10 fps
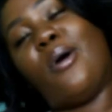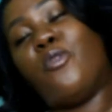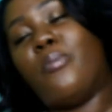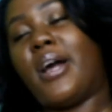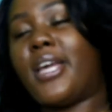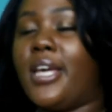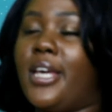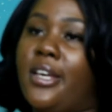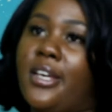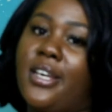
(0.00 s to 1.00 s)
I'm with my
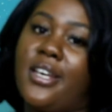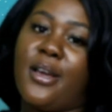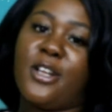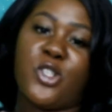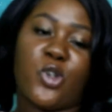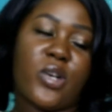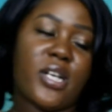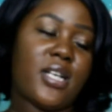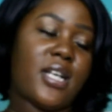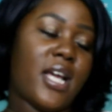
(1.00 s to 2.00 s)
king,
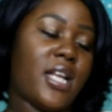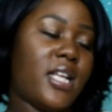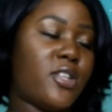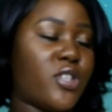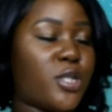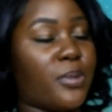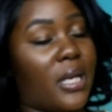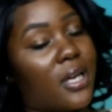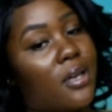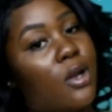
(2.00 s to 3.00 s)
Jordan, and he treats me
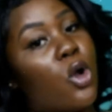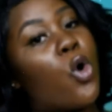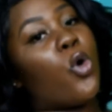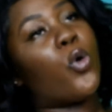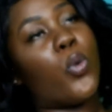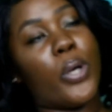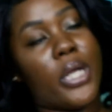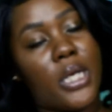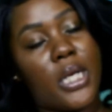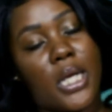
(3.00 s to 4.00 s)
like a
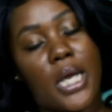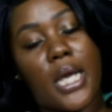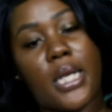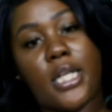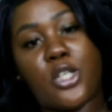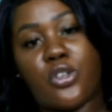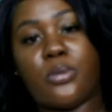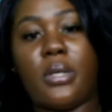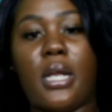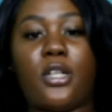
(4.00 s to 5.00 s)
queen, and he treats
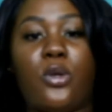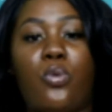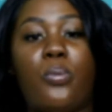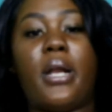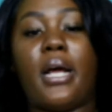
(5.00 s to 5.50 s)
me like the woman I